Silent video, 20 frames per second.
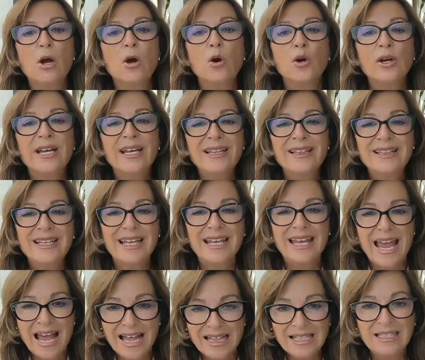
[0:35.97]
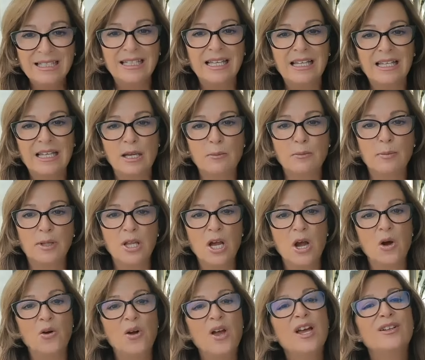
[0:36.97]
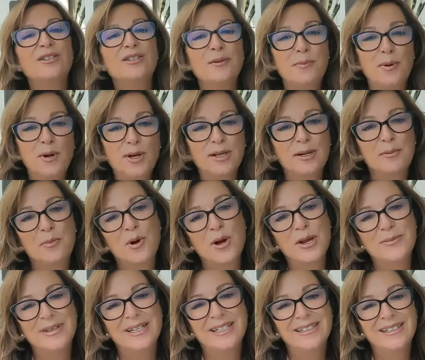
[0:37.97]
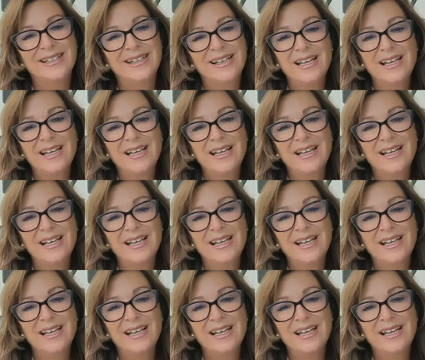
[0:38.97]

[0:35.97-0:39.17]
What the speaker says: or hit the Calendly link below to book an appointment.